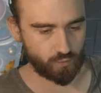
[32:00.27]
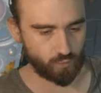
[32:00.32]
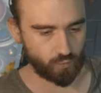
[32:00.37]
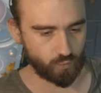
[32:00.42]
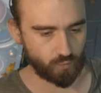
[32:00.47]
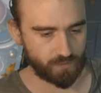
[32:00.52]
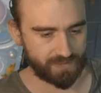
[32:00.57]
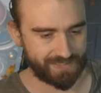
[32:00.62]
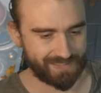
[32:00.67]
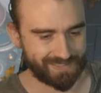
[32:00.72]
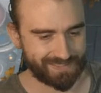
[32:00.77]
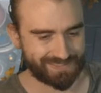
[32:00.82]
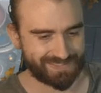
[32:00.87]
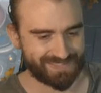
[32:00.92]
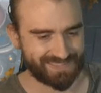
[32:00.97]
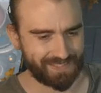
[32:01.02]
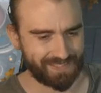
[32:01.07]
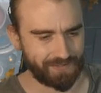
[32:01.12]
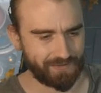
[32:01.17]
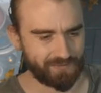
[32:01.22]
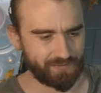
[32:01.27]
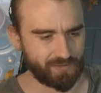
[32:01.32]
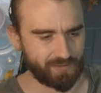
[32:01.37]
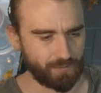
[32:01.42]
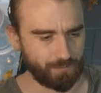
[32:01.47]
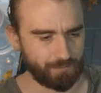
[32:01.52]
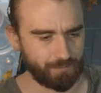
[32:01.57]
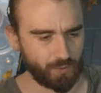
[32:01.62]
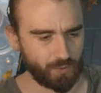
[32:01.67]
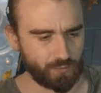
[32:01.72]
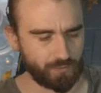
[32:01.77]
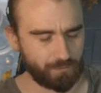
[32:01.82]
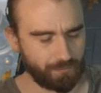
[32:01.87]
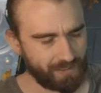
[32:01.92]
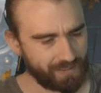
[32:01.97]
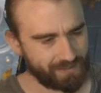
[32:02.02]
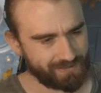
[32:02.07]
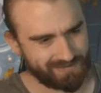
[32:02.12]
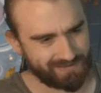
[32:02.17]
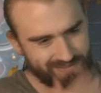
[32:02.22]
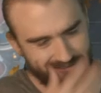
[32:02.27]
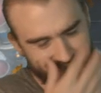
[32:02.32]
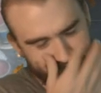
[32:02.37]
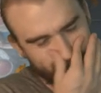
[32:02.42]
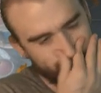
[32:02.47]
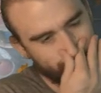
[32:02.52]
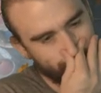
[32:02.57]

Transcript: Ooh, the entire combo package.